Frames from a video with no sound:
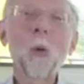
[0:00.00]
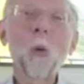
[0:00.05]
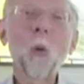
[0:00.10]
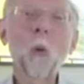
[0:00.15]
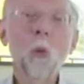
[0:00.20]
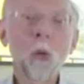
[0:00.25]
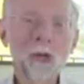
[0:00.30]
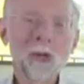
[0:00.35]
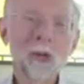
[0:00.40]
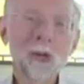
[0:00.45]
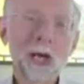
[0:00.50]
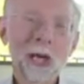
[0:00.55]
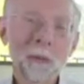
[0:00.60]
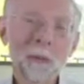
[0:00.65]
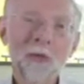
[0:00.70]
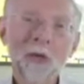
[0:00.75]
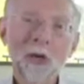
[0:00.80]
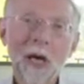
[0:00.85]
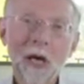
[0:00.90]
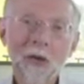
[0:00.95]
What type
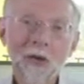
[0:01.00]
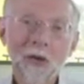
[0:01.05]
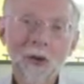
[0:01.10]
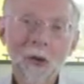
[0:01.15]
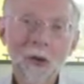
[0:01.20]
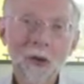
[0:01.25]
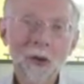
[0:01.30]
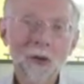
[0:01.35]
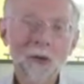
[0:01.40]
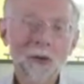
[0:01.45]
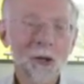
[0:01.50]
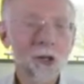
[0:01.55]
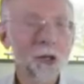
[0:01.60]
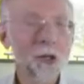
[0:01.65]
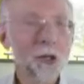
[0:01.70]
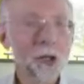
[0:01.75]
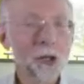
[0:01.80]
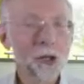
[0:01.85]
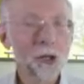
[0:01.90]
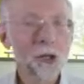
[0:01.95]
of atherosclerotic
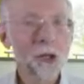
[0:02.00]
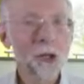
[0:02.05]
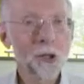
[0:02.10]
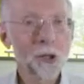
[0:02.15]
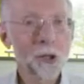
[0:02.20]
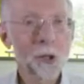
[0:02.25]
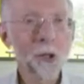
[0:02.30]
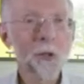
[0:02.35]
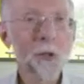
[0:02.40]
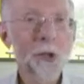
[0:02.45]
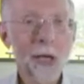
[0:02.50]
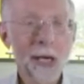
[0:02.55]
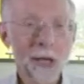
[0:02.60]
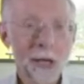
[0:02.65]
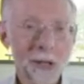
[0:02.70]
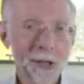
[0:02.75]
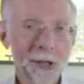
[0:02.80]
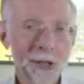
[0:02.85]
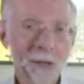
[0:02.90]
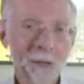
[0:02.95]
lesions do you
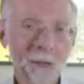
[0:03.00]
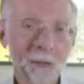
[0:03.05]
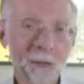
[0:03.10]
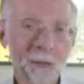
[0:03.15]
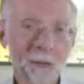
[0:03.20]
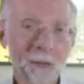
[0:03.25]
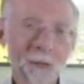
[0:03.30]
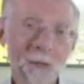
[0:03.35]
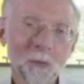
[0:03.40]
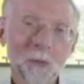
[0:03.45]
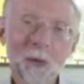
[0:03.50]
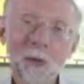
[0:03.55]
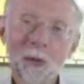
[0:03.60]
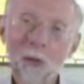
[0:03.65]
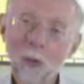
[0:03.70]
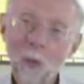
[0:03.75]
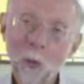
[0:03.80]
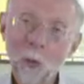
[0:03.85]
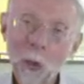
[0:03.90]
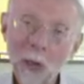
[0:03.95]
get?
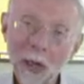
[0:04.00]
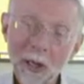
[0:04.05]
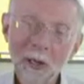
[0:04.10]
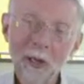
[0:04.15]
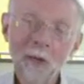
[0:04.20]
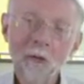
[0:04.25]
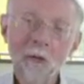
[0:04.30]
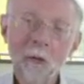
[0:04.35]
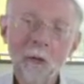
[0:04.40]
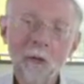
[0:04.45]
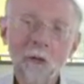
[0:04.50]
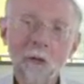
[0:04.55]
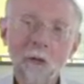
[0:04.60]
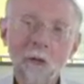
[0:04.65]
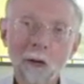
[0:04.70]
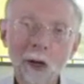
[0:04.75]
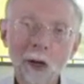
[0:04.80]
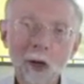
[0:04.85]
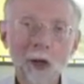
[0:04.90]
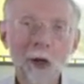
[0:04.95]
Well, if you've
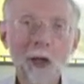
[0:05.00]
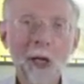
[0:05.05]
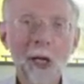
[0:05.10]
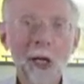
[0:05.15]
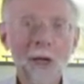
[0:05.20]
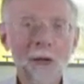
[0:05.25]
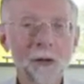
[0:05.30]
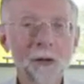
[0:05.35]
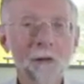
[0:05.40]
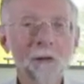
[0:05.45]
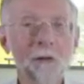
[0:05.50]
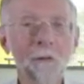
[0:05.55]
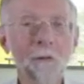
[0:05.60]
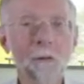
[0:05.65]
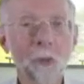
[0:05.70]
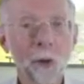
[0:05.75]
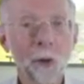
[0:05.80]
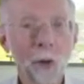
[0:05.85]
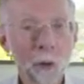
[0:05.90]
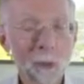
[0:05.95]
reached the age of
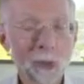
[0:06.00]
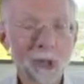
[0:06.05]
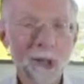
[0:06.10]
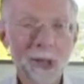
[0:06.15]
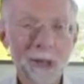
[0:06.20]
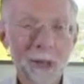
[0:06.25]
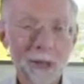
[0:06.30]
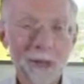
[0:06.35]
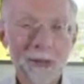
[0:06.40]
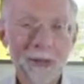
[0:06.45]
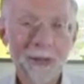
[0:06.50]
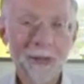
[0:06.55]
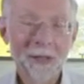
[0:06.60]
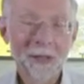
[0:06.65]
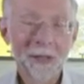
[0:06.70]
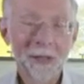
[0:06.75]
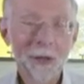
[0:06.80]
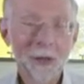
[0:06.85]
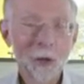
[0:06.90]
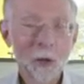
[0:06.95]
puberty,
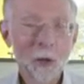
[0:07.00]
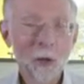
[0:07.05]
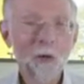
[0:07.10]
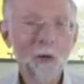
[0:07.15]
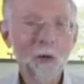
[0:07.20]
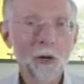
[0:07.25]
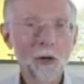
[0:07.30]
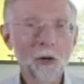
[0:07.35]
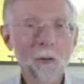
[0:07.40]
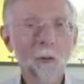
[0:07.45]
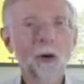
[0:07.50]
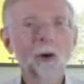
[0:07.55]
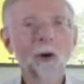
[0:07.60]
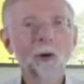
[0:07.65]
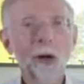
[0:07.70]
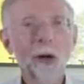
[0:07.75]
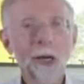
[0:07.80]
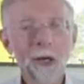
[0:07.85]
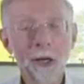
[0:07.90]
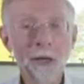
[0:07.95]
you've got them
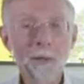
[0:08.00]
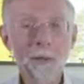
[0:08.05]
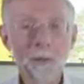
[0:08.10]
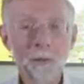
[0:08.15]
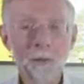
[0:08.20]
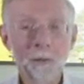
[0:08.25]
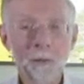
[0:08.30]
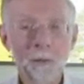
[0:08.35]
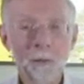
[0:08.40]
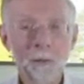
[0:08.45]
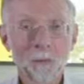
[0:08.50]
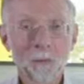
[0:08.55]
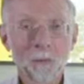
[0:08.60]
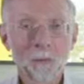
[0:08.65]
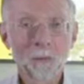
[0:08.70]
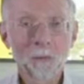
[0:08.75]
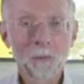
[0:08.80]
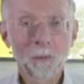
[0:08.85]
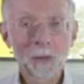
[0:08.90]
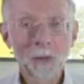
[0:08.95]
already.
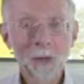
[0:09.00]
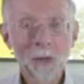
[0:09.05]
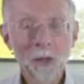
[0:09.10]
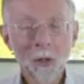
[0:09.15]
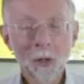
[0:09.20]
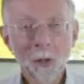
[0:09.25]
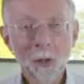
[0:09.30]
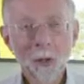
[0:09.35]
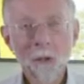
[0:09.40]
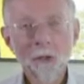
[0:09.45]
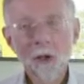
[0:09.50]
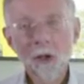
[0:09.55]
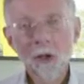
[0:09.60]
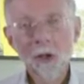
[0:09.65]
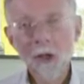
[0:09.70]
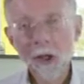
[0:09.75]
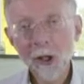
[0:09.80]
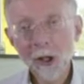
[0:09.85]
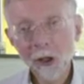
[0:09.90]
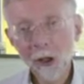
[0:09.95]
You've got
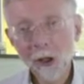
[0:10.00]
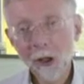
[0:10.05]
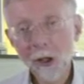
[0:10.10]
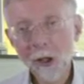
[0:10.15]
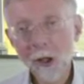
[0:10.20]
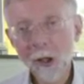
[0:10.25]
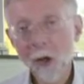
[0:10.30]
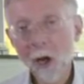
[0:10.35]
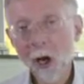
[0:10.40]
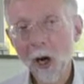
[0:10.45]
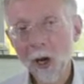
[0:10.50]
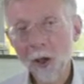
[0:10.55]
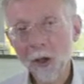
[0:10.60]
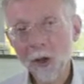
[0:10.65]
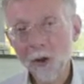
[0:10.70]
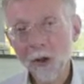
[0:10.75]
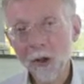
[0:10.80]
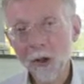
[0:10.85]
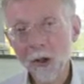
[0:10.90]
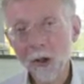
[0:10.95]
lesions in your
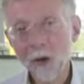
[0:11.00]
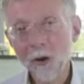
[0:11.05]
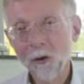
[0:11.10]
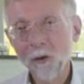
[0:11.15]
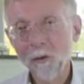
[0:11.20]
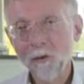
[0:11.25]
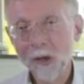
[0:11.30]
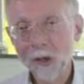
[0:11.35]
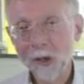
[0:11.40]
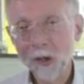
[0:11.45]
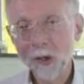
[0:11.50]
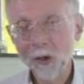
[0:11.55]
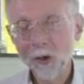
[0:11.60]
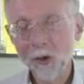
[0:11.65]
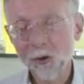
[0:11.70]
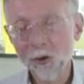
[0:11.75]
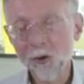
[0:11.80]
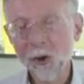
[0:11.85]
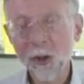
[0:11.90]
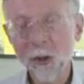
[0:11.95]
arteries called fatty
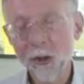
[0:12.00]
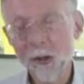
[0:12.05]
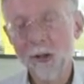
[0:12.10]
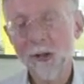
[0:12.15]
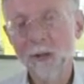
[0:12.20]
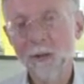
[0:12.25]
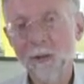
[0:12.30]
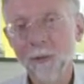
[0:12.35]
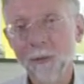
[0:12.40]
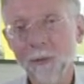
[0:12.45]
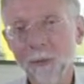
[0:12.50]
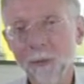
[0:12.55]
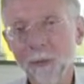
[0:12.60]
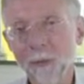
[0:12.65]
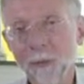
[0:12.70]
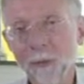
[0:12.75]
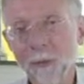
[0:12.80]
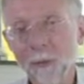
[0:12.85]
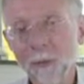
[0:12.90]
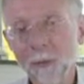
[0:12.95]
streaks.
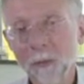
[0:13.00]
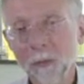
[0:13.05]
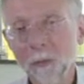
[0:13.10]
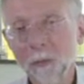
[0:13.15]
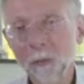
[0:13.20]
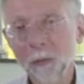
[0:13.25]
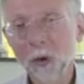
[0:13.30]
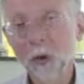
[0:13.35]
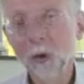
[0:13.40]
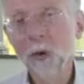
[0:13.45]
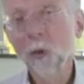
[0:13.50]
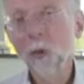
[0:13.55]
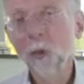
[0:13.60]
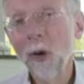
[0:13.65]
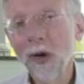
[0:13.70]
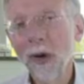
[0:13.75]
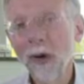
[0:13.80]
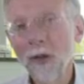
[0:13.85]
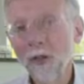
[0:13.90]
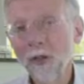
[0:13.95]
But don't
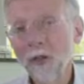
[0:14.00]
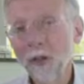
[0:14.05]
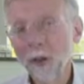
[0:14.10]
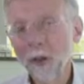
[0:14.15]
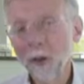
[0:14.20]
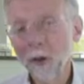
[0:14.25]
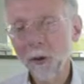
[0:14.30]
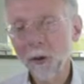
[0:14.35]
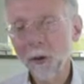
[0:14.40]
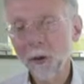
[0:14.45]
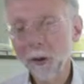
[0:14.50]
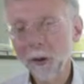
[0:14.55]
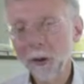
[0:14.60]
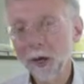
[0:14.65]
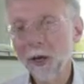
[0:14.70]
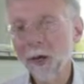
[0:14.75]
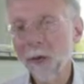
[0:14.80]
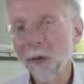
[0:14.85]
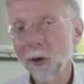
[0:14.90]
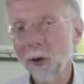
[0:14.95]
worry, they don't cause
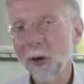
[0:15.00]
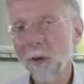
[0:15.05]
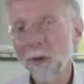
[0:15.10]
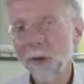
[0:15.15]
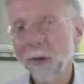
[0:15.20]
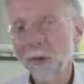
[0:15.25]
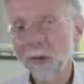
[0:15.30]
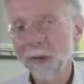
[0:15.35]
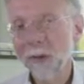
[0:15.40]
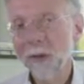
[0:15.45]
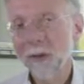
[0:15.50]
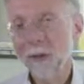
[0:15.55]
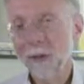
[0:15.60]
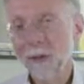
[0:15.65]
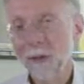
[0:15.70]
any problems.